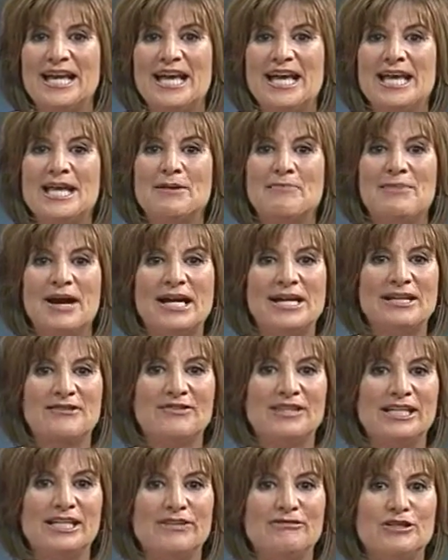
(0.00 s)
It might
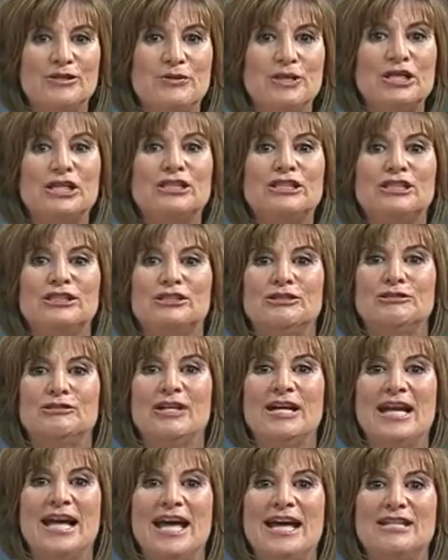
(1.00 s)
even give you a clue
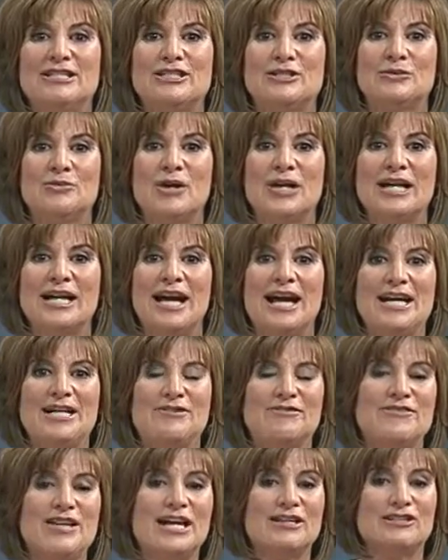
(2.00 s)
as to what kind
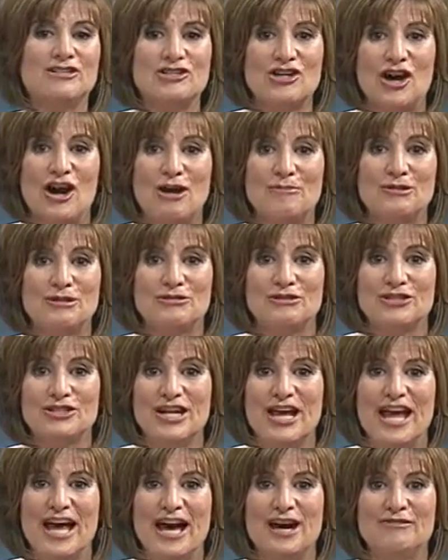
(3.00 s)
of next job you should
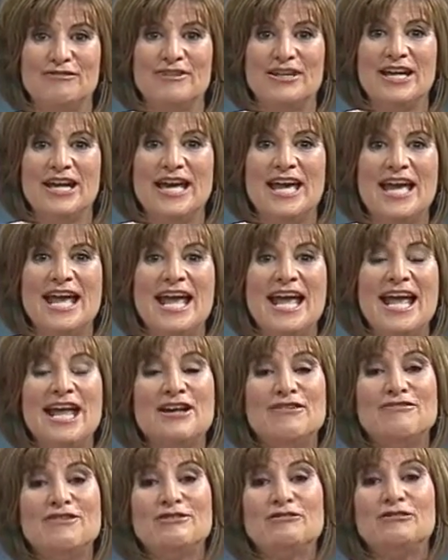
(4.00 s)
have. And
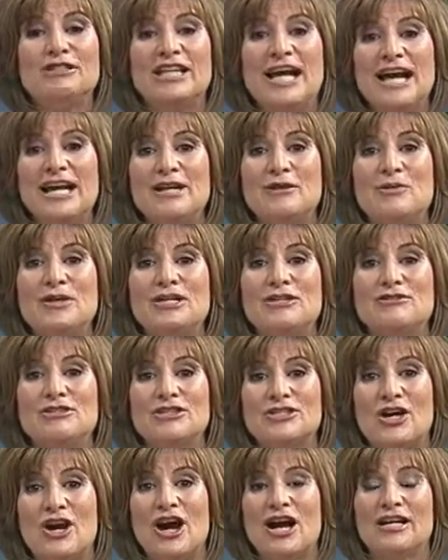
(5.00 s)
if you like what you
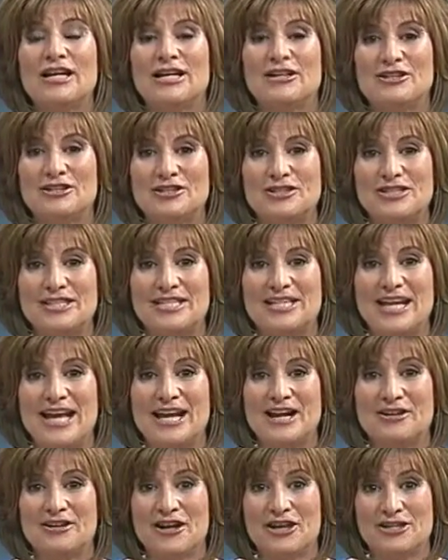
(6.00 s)
saw and heard
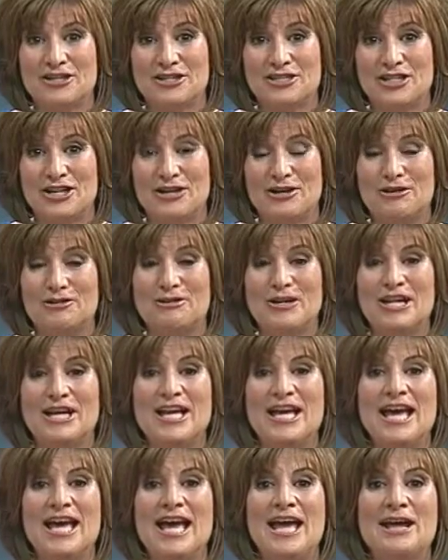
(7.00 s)
today on our show,
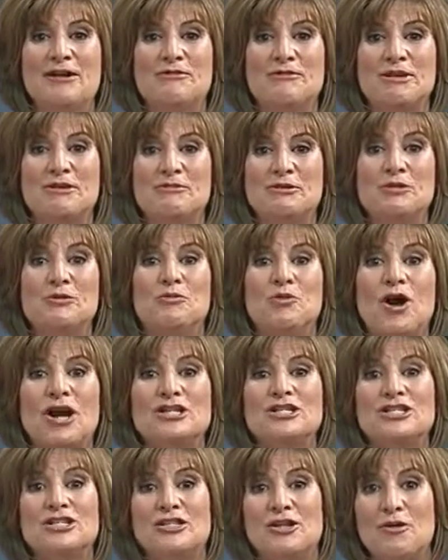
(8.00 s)
and you want
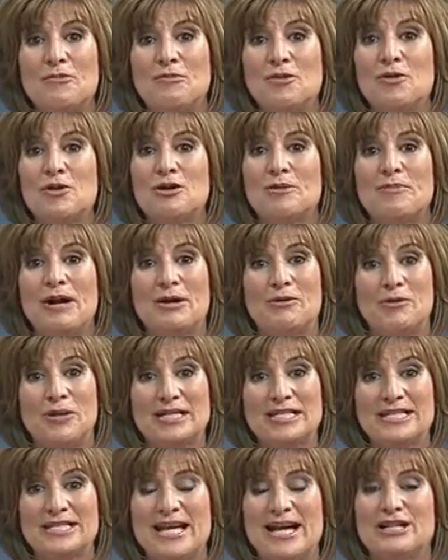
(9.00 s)
to know more about
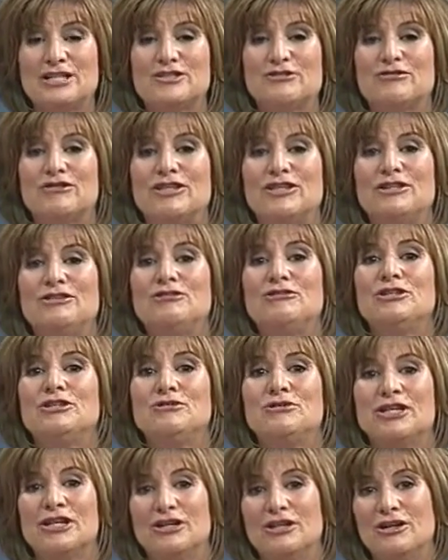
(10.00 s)
what's next for you, you
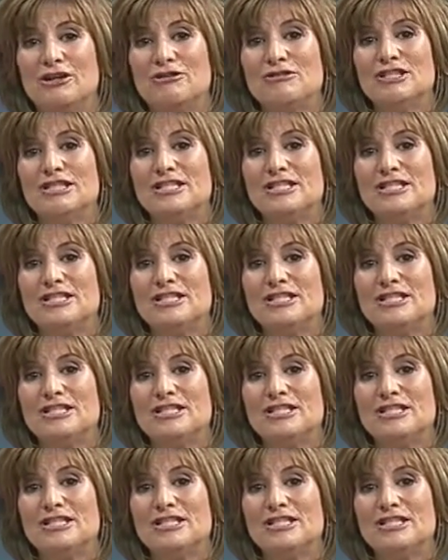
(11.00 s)
can go to